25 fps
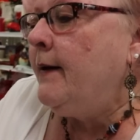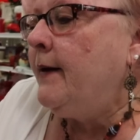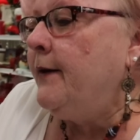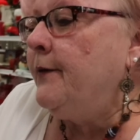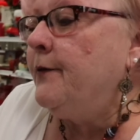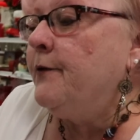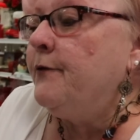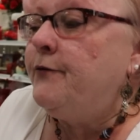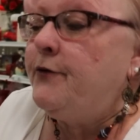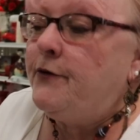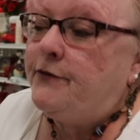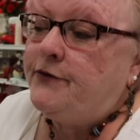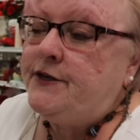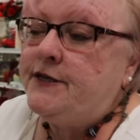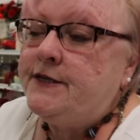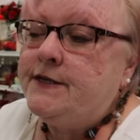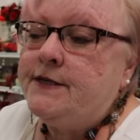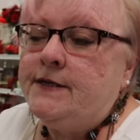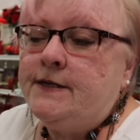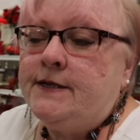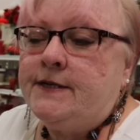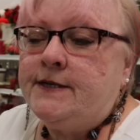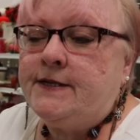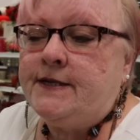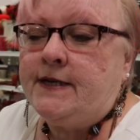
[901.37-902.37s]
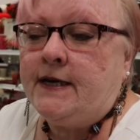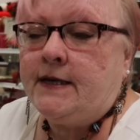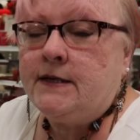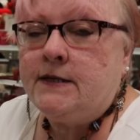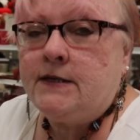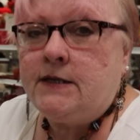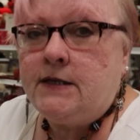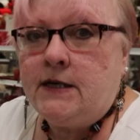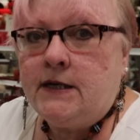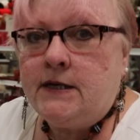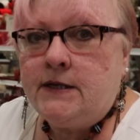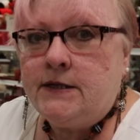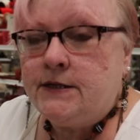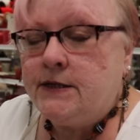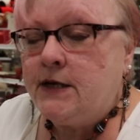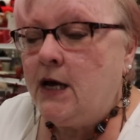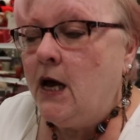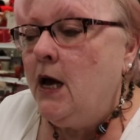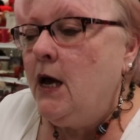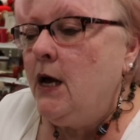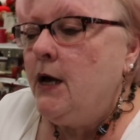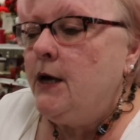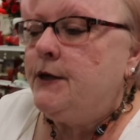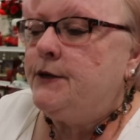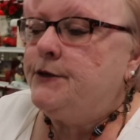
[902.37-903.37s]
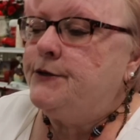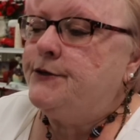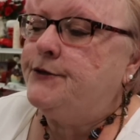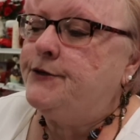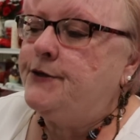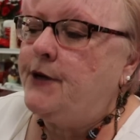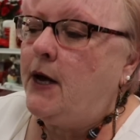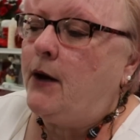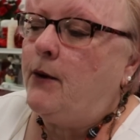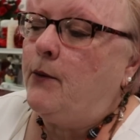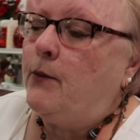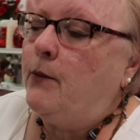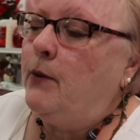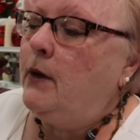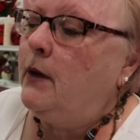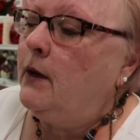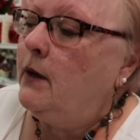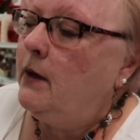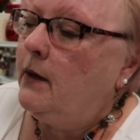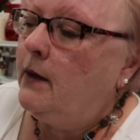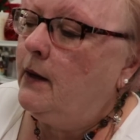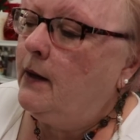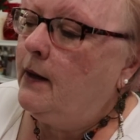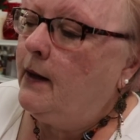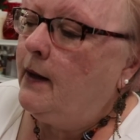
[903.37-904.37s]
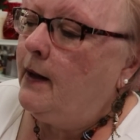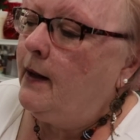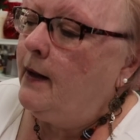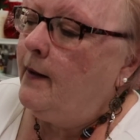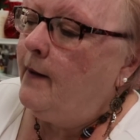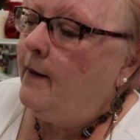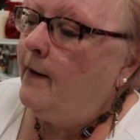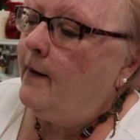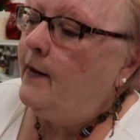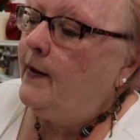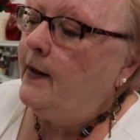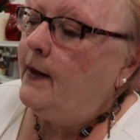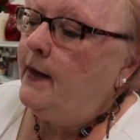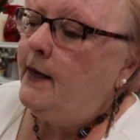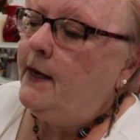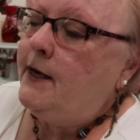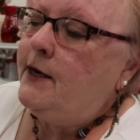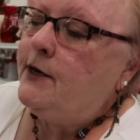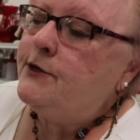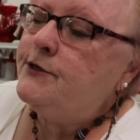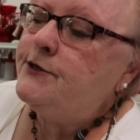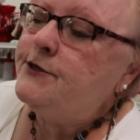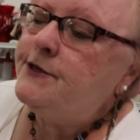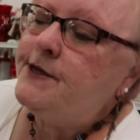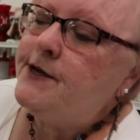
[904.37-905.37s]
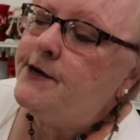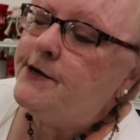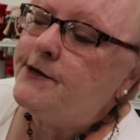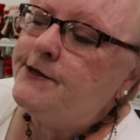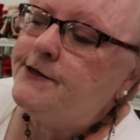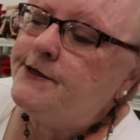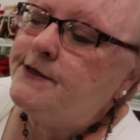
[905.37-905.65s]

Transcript: in the 50s and 60s. So, here's their